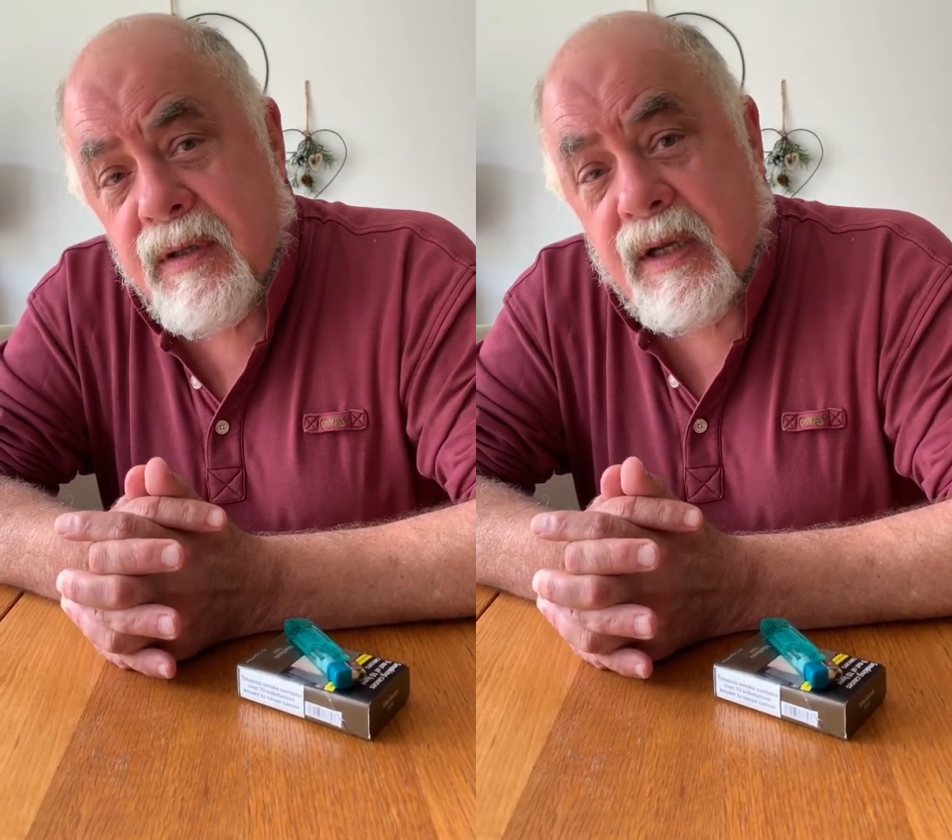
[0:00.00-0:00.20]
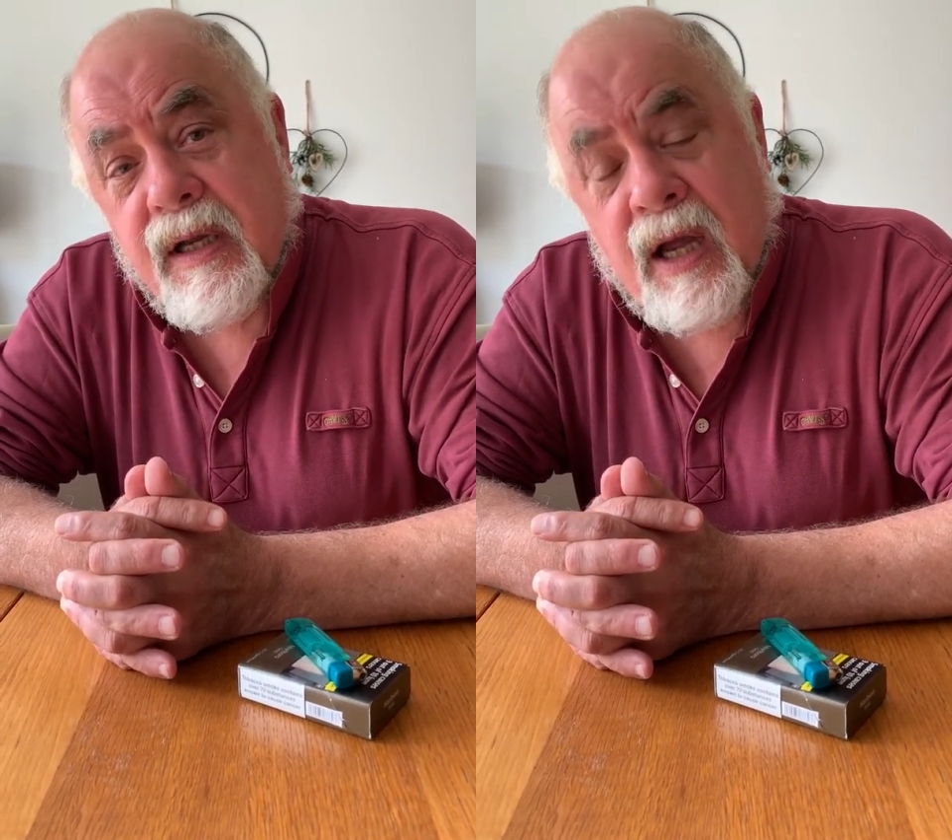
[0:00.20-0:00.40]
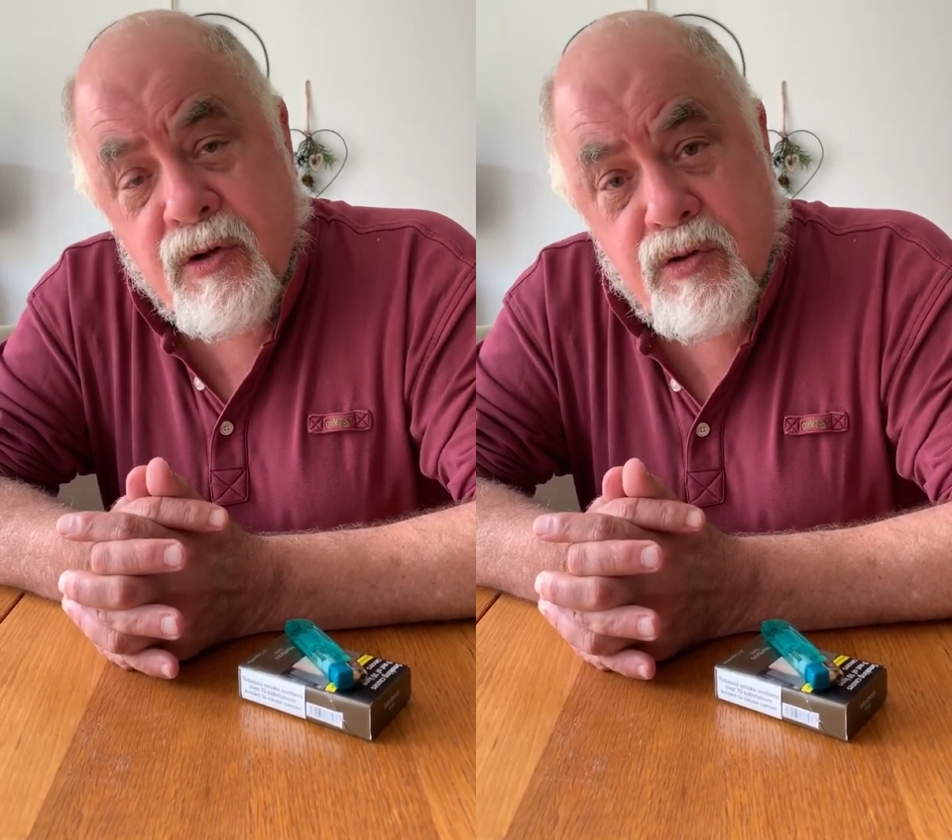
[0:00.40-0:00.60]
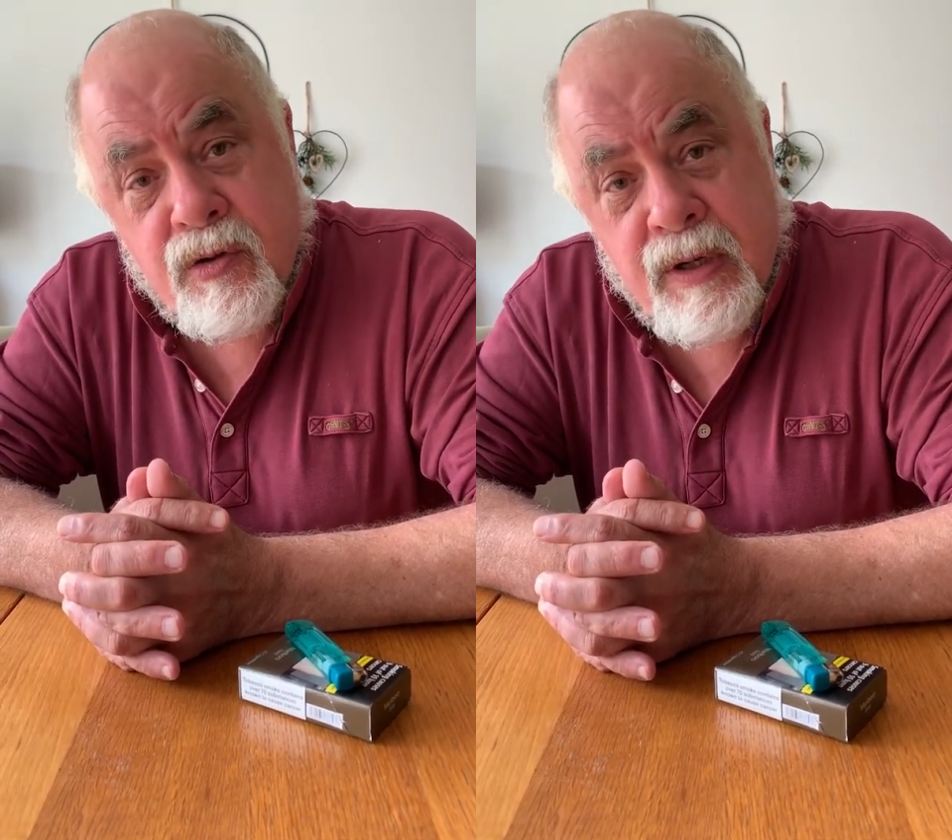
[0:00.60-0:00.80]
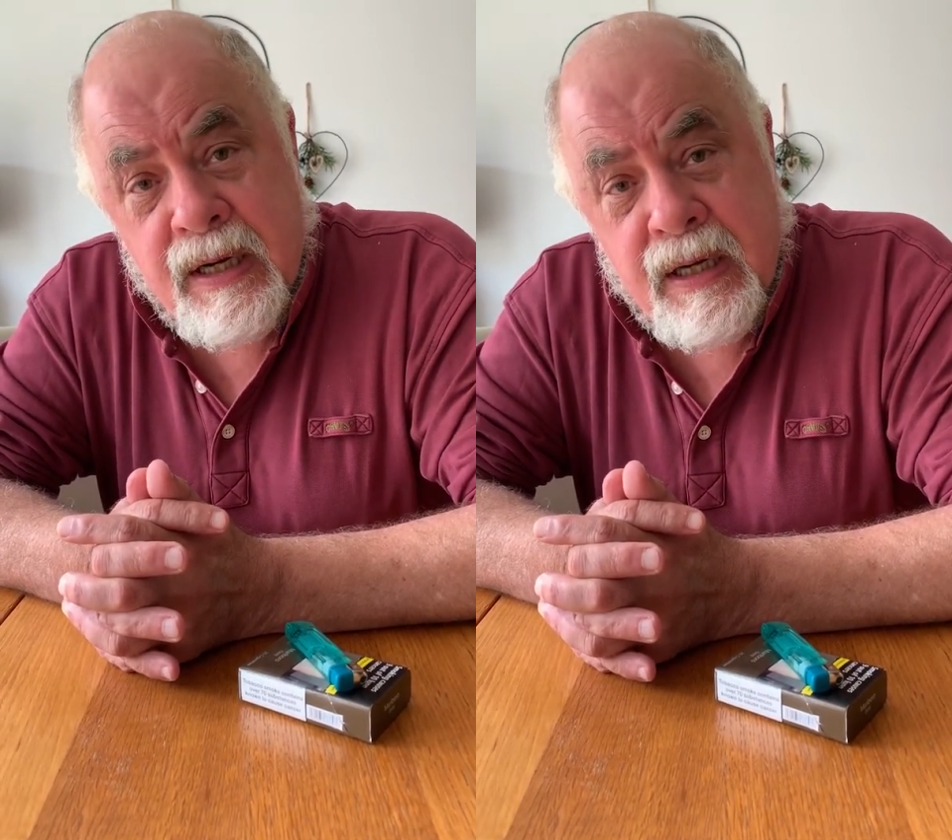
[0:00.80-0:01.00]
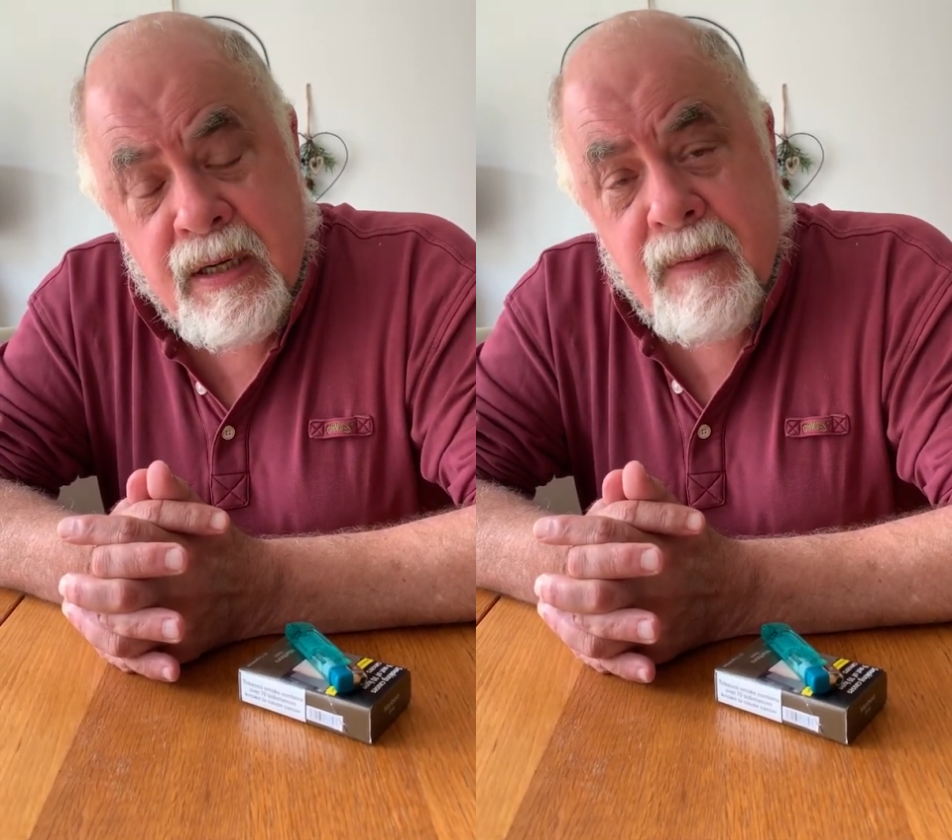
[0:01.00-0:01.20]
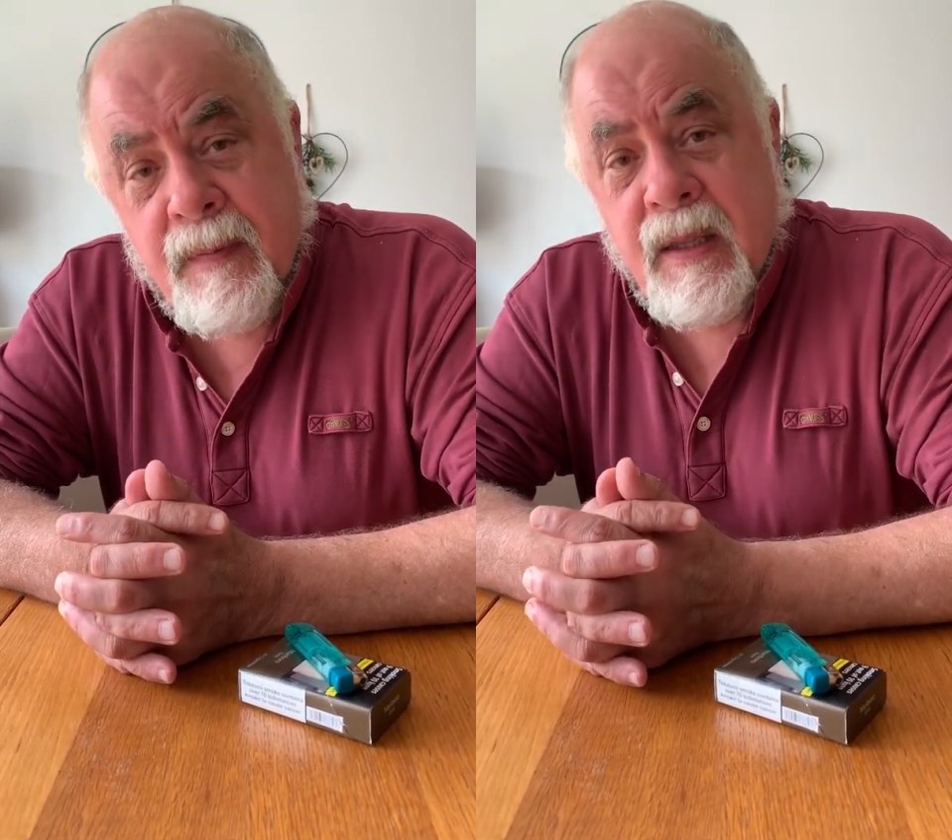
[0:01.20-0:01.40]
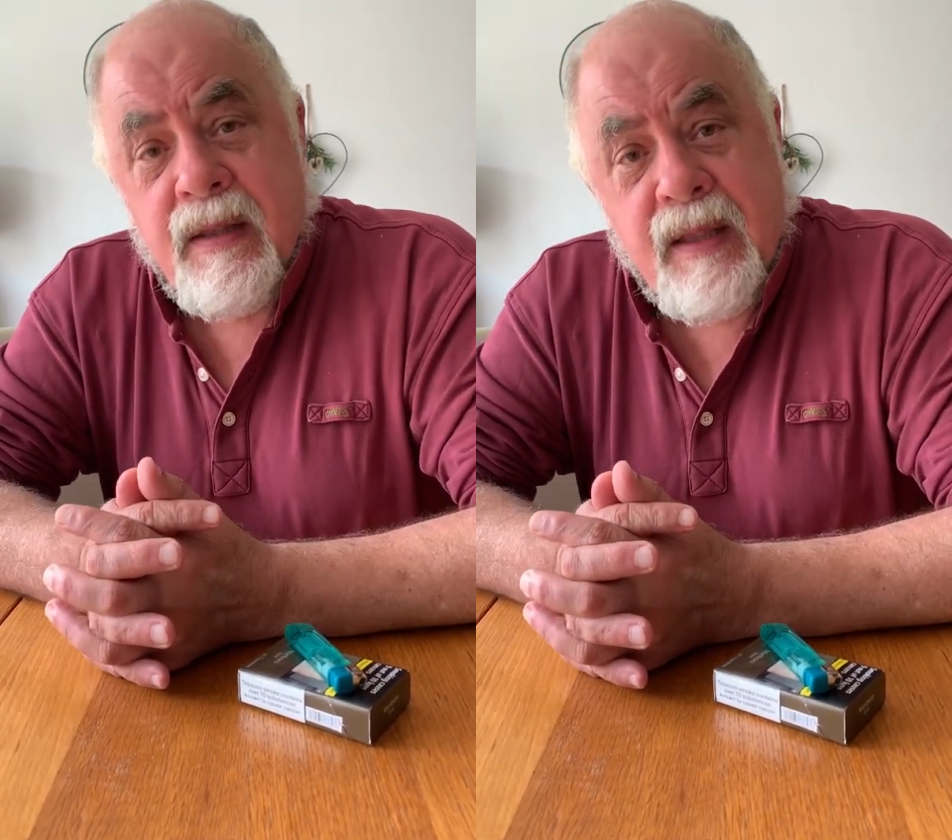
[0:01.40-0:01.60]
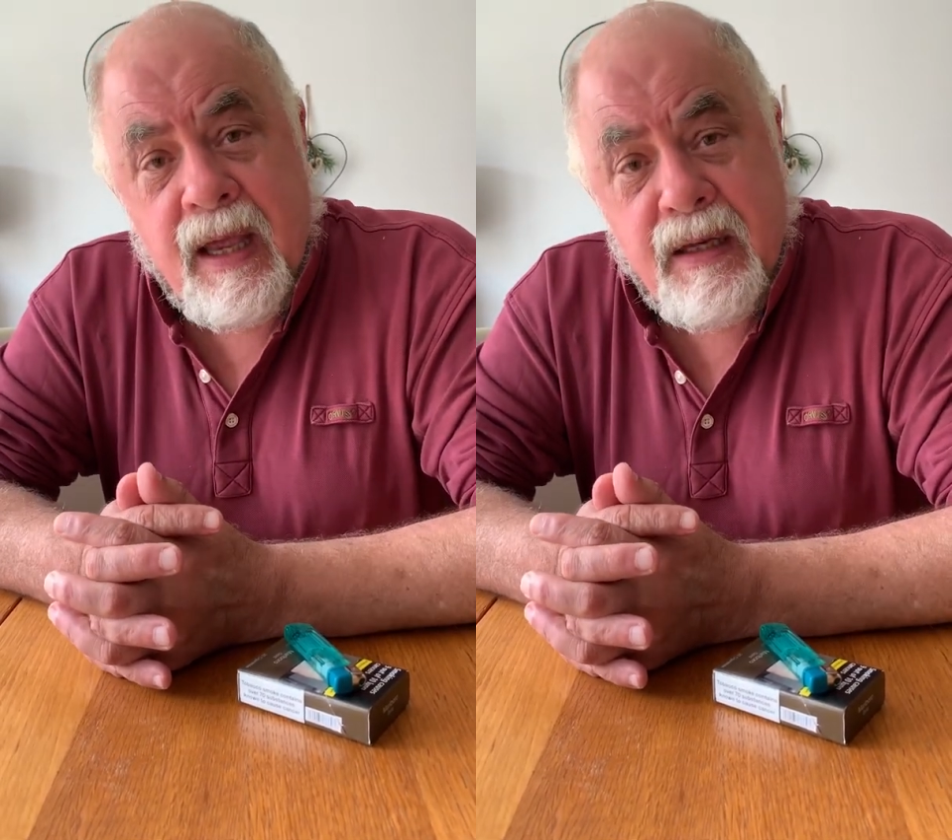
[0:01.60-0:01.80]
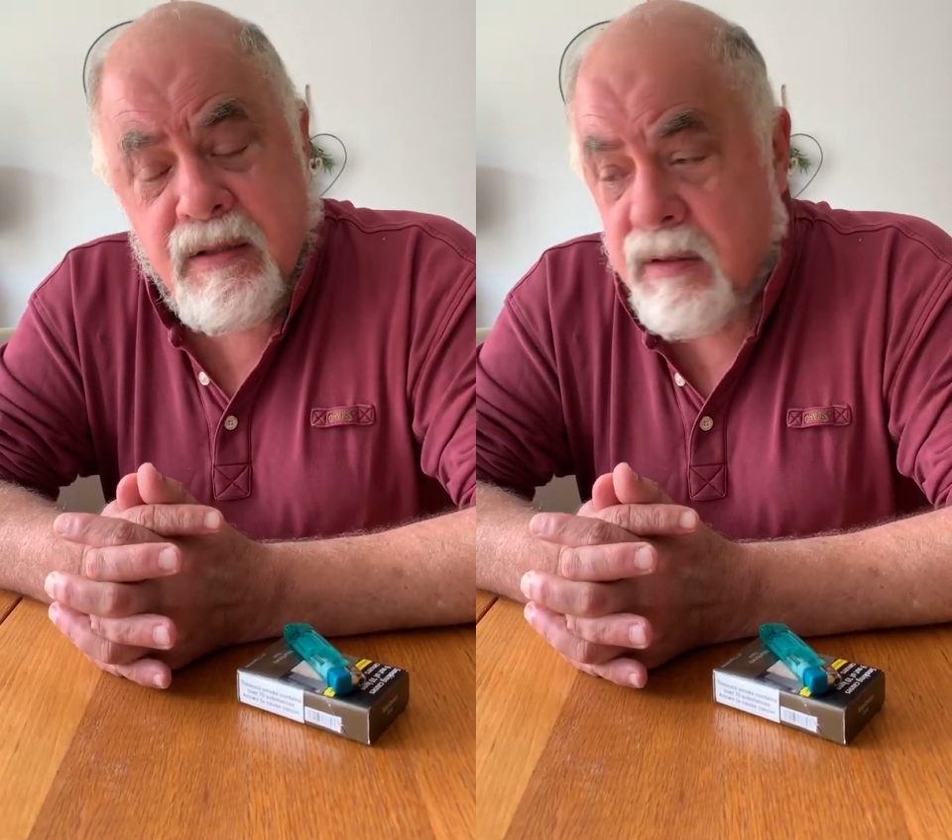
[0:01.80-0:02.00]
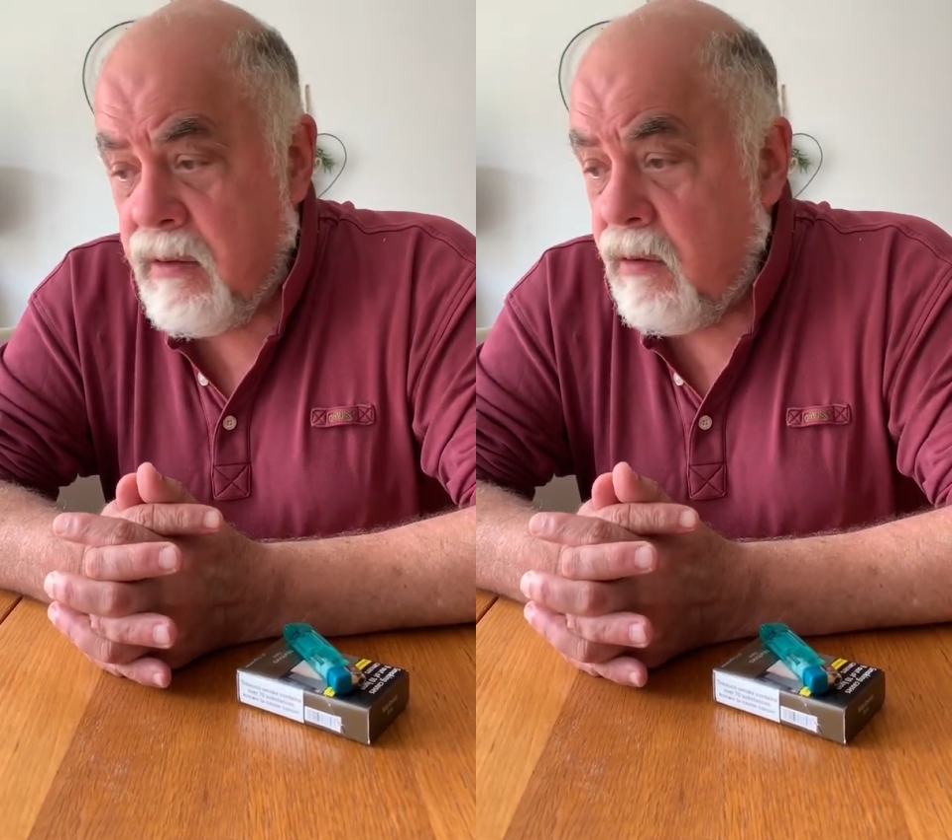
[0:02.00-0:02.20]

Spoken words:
the country that